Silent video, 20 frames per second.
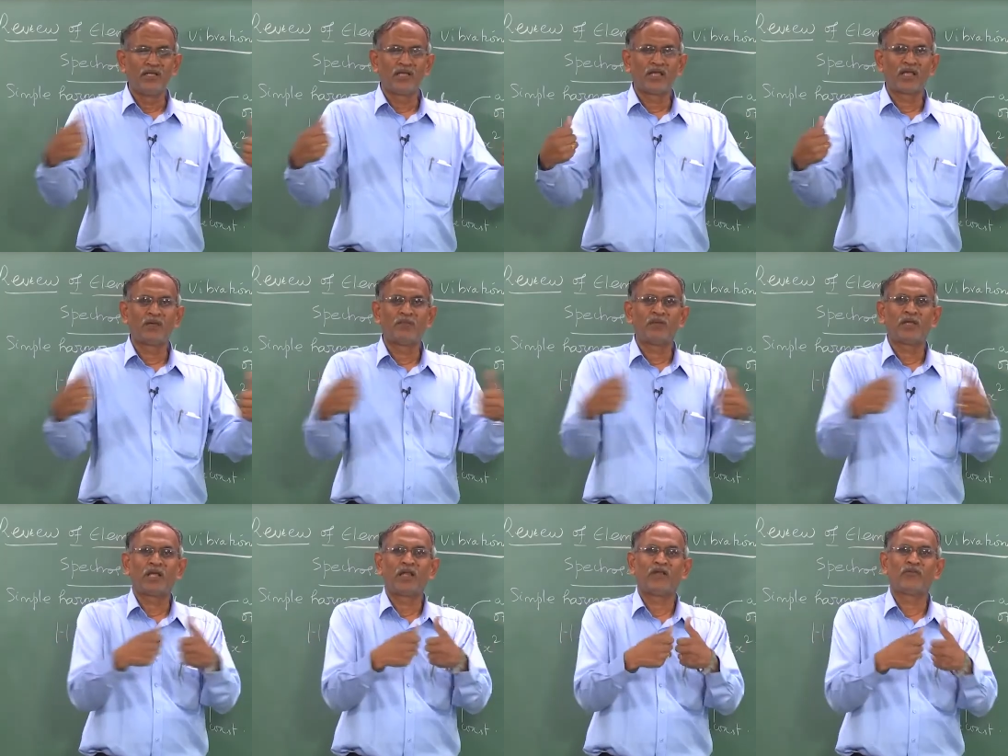
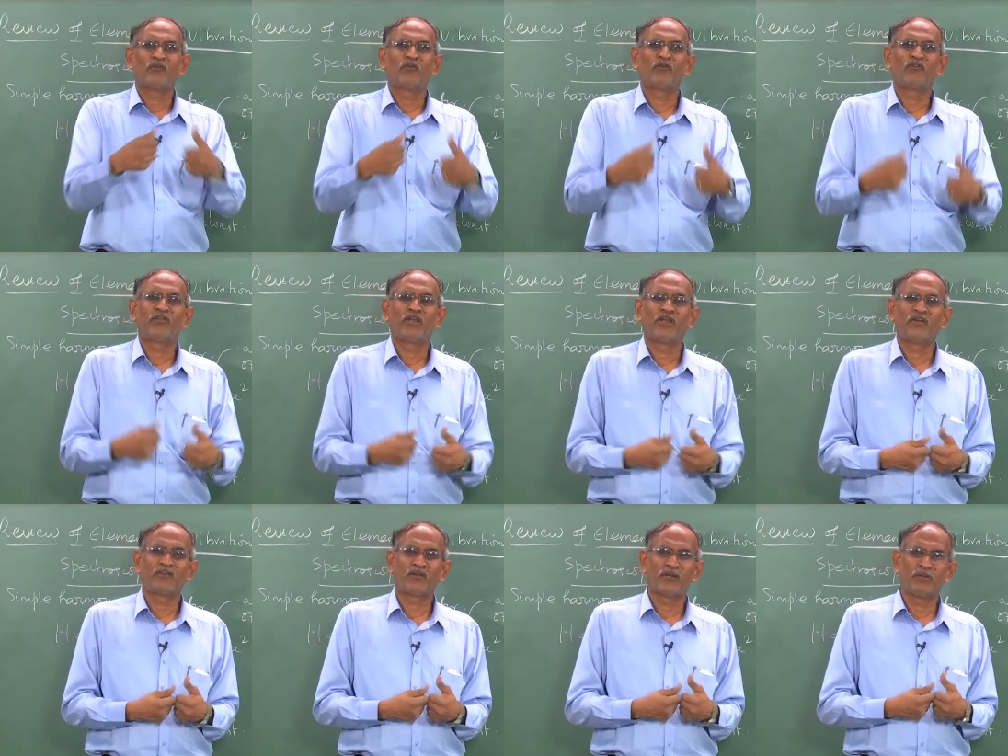chemical
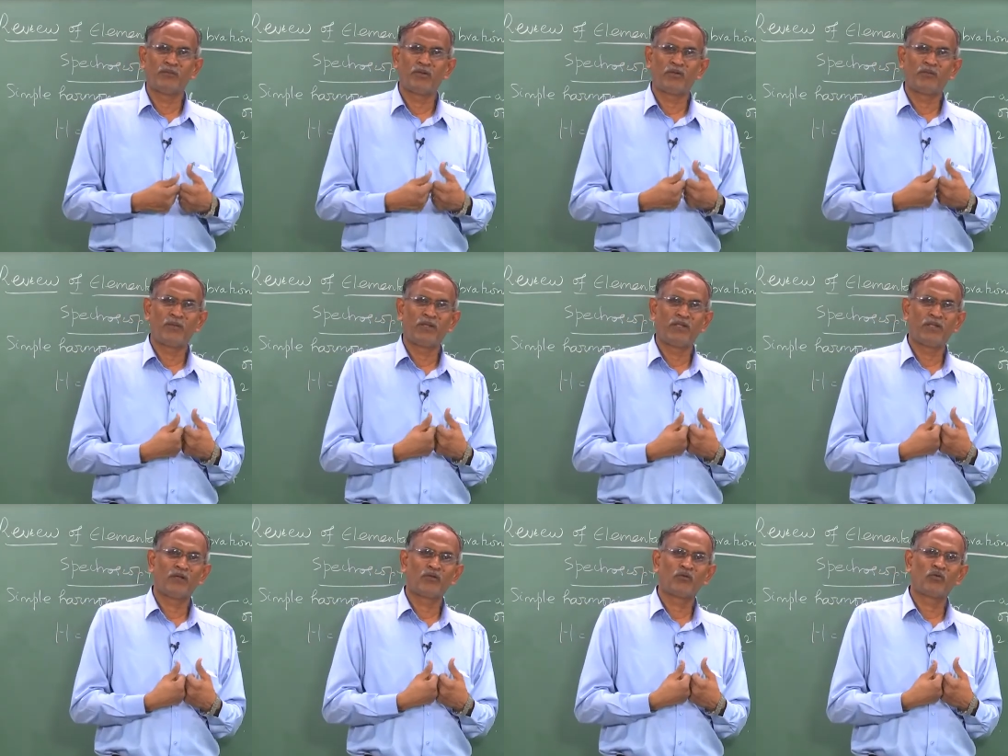association
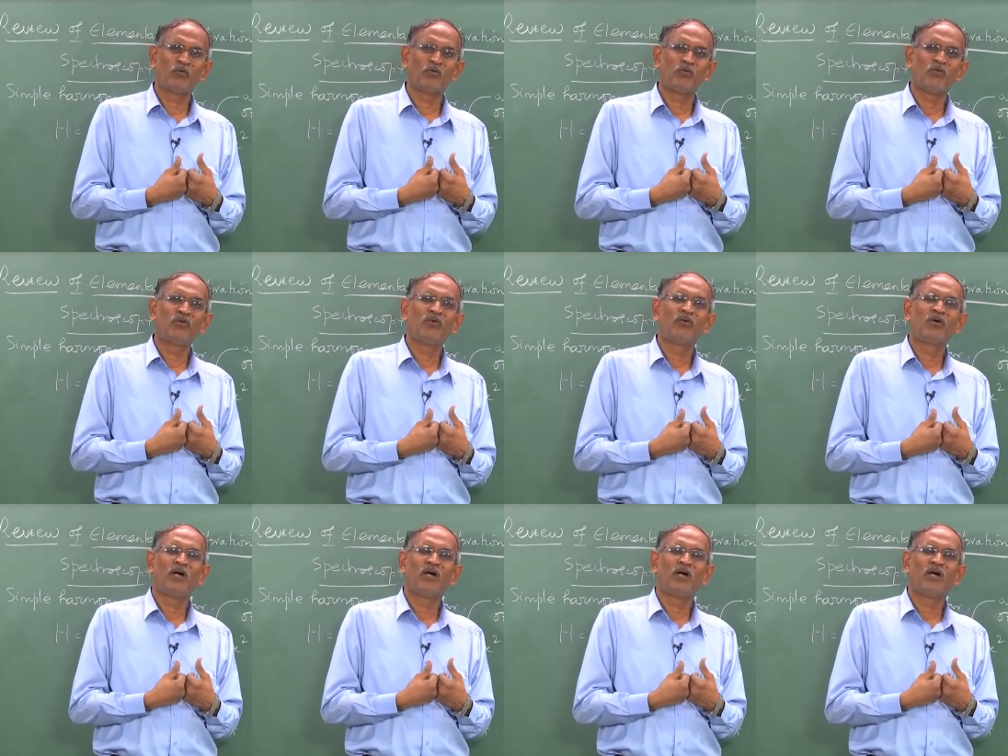between the two